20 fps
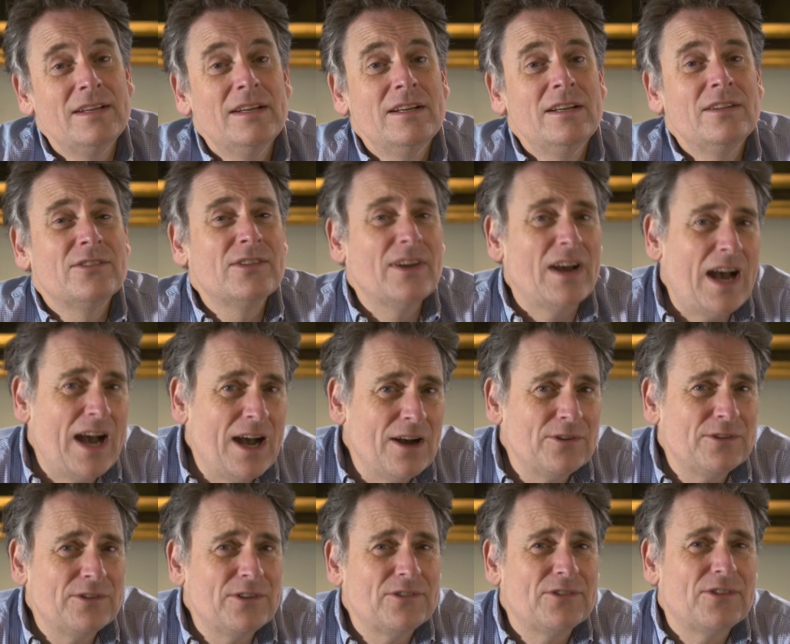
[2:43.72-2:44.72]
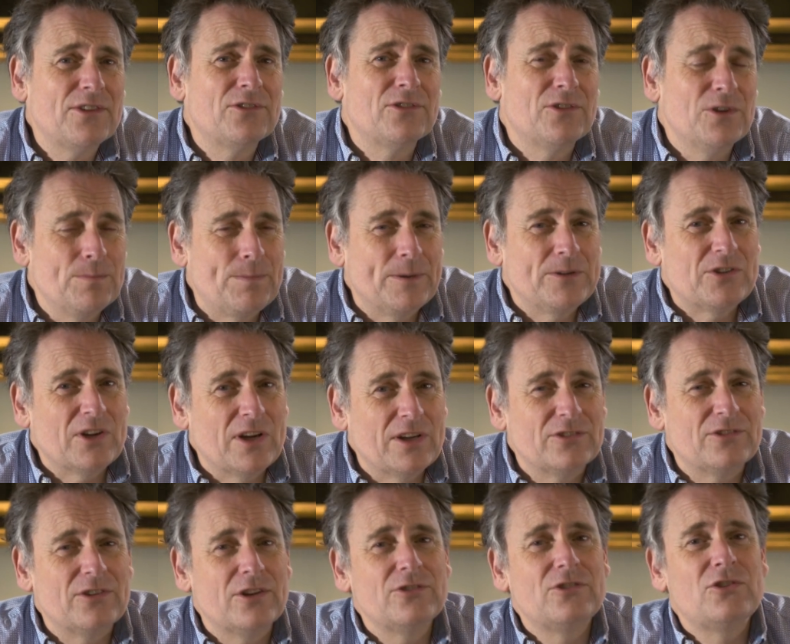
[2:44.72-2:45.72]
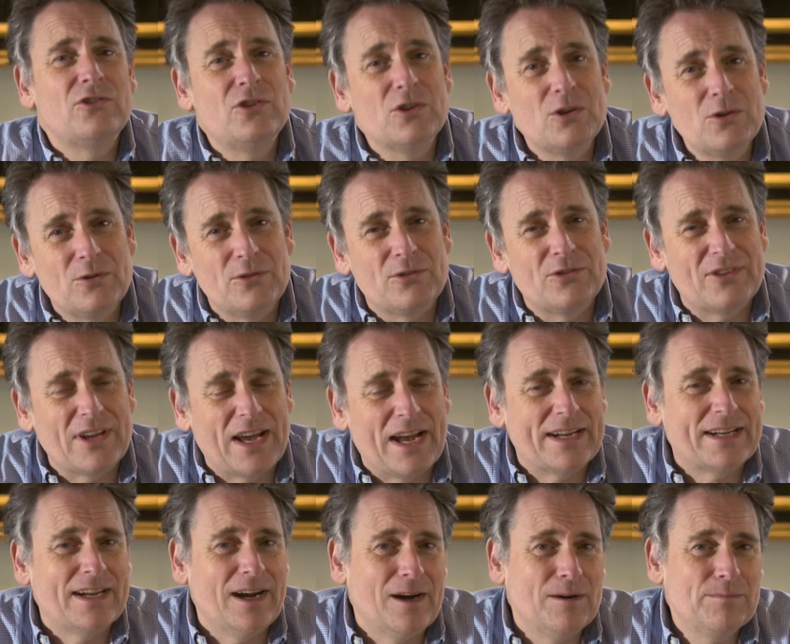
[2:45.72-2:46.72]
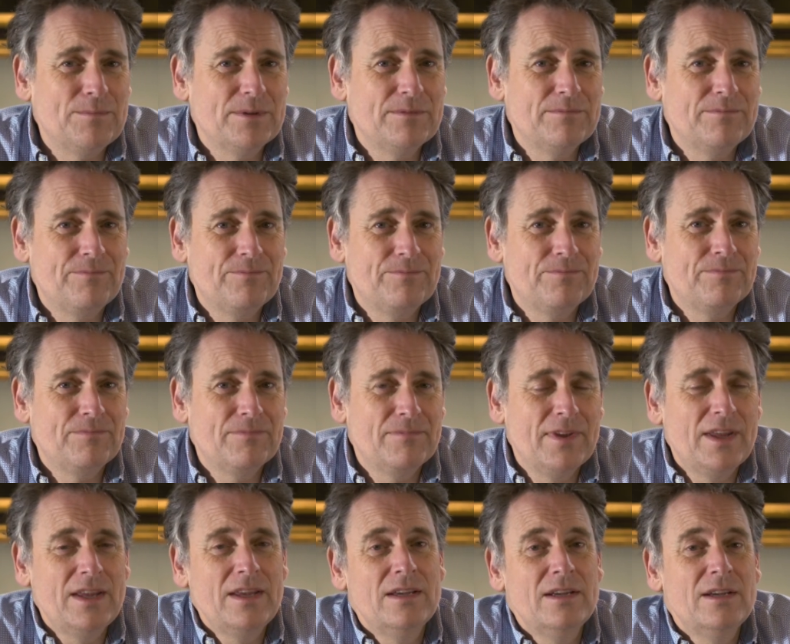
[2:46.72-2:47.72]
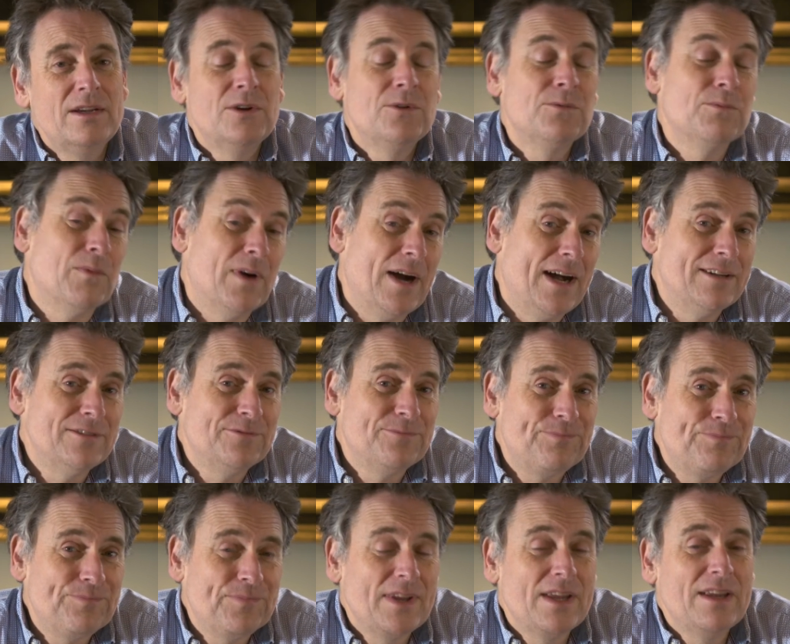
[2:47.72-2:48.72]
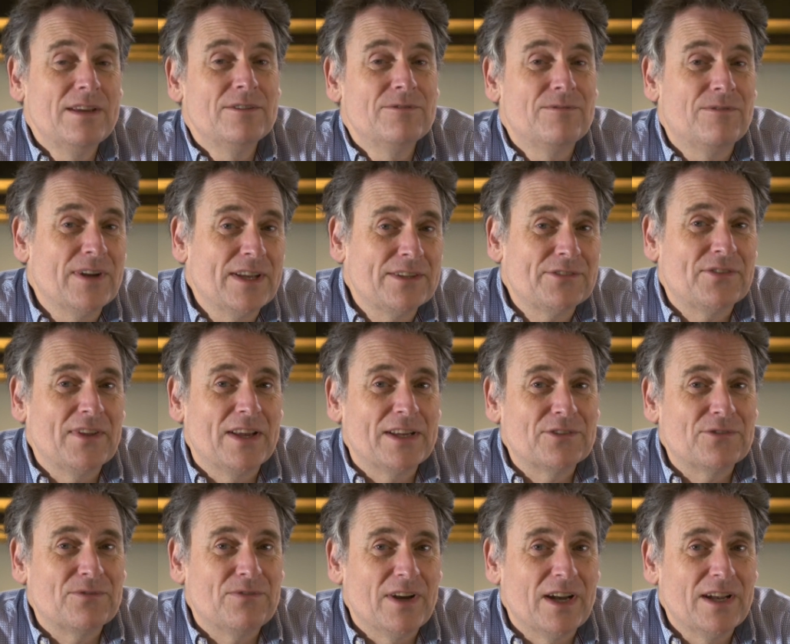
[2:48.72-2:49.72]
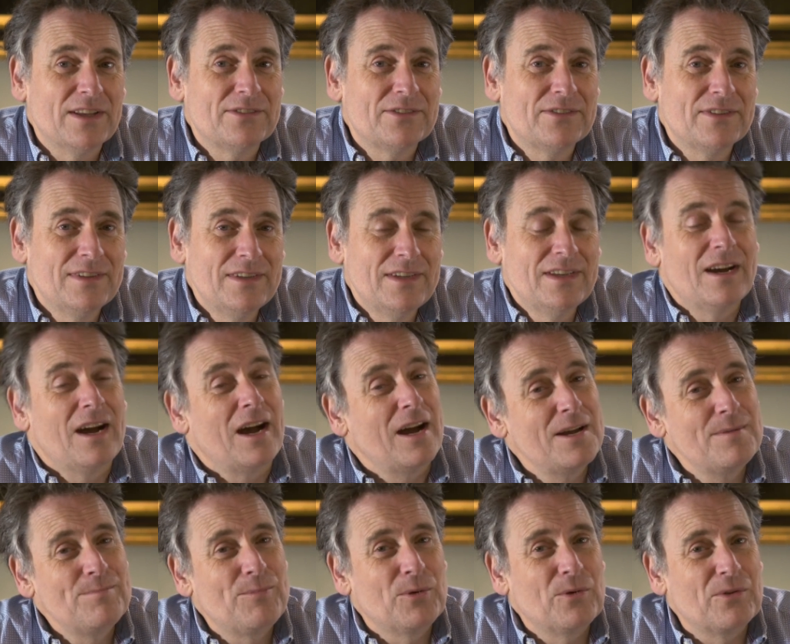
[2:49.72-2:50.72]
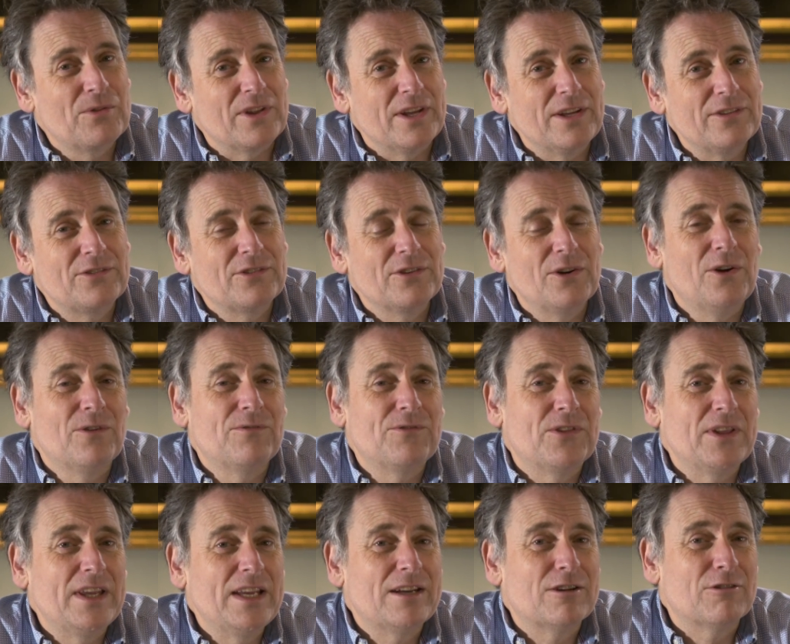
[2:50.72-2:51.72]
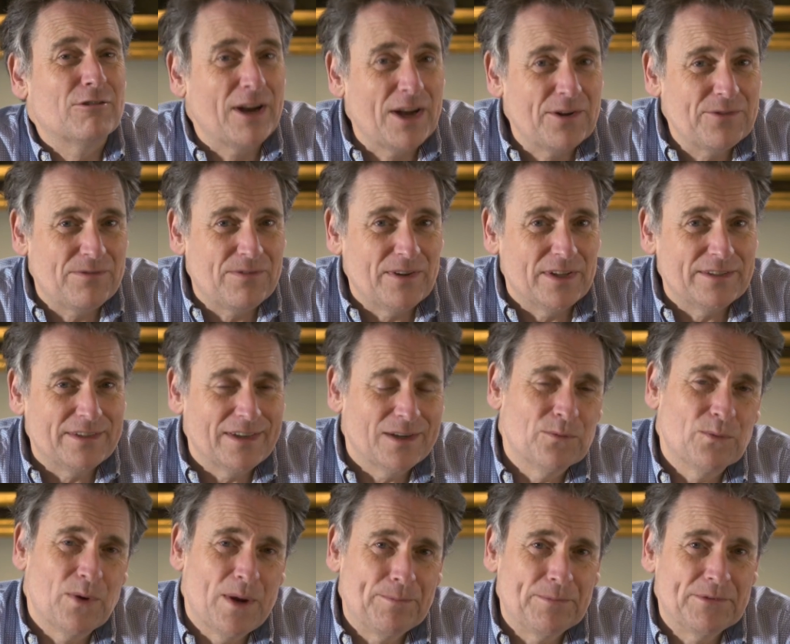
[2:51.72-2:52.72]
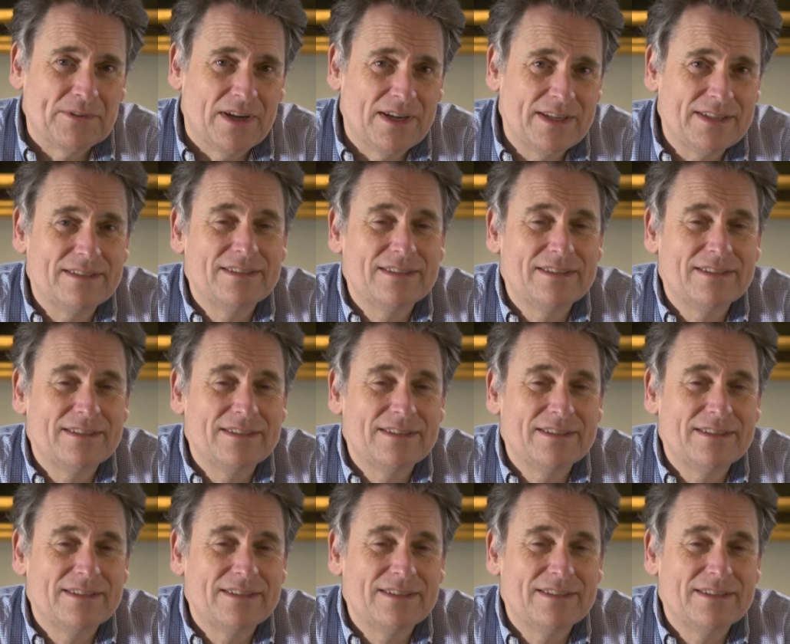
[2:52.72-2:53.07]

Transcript: So, how does the Supercharger 2 stack up? Well, first things first, I bought this off the crowdfunding website